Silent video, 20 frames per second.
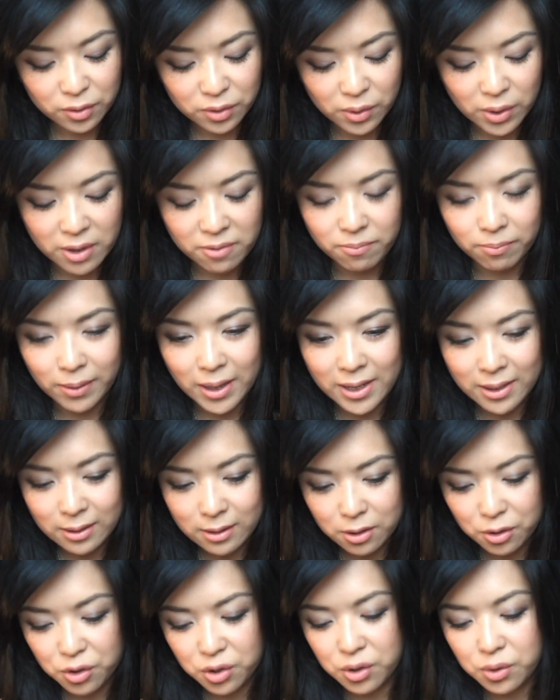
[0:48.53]
So I've
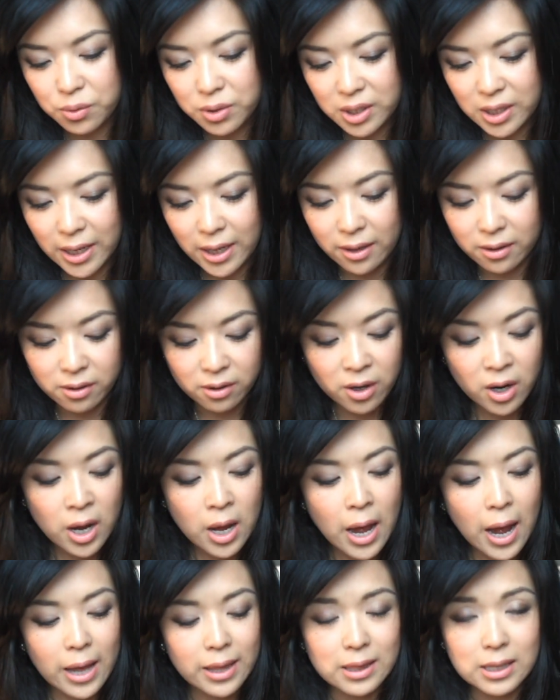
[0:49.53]
blended the two together,
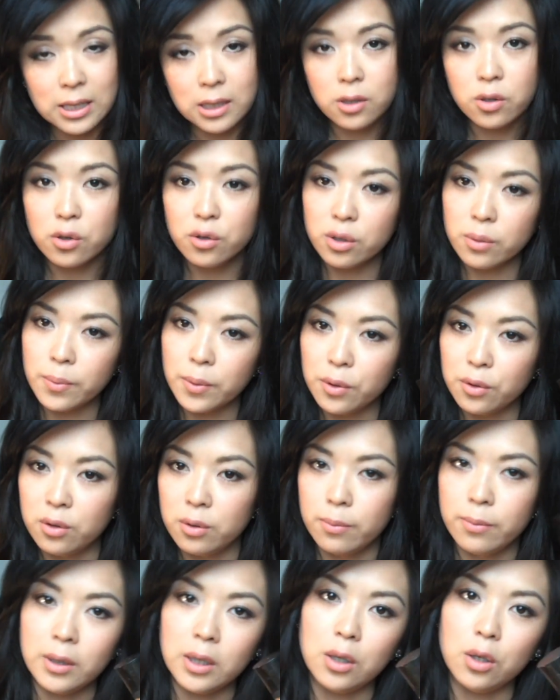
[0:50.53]
and these are supposed
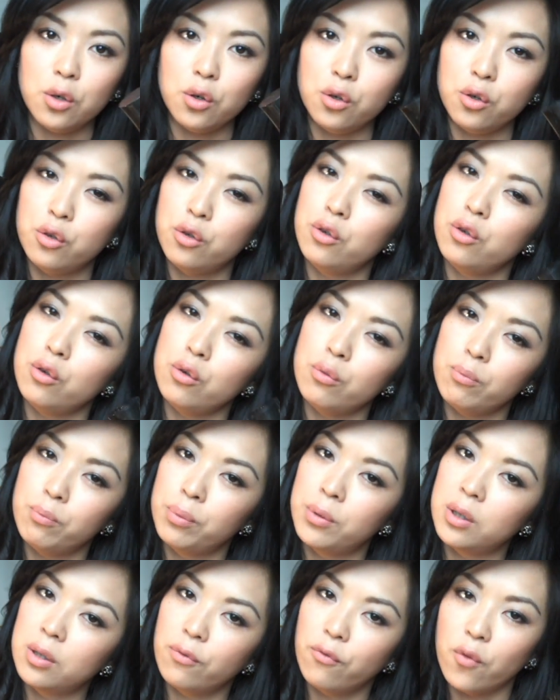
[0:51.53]
to be
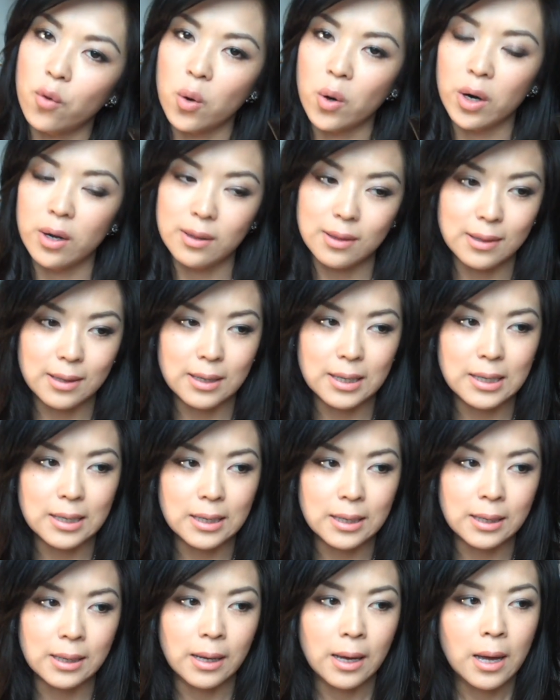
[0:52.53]
dupes for
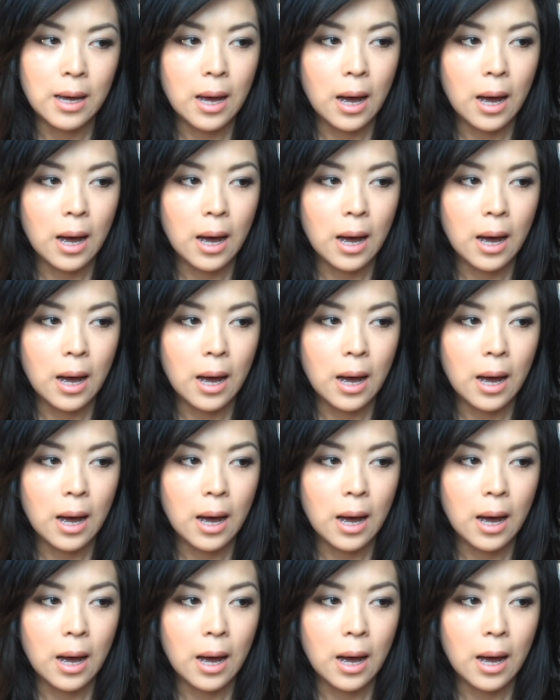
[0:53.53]
the